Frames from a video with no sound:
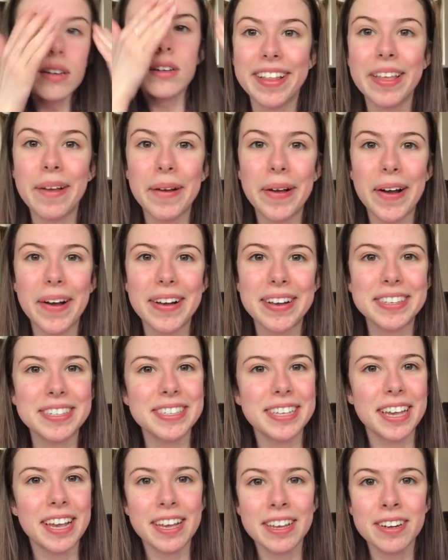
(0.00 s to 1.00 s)
There you go,
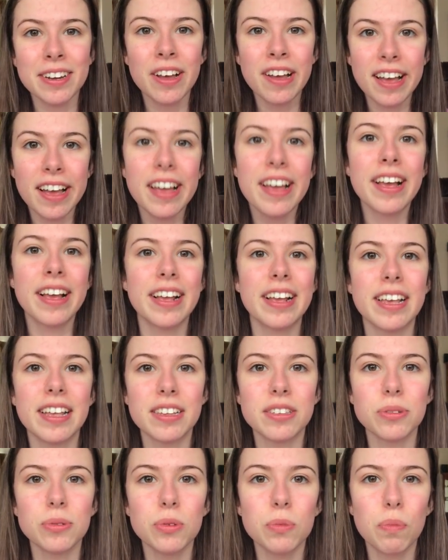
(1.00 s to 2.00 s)
skin
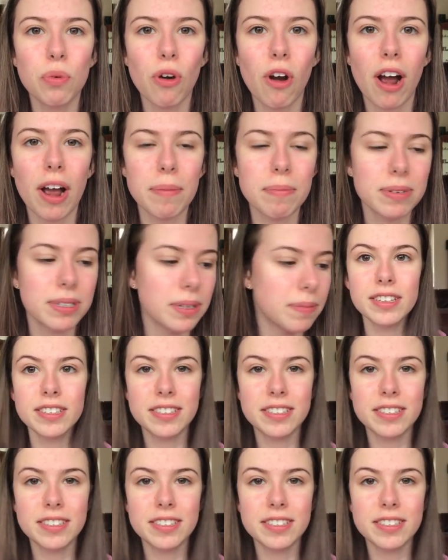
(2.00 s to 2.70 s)
is all primed.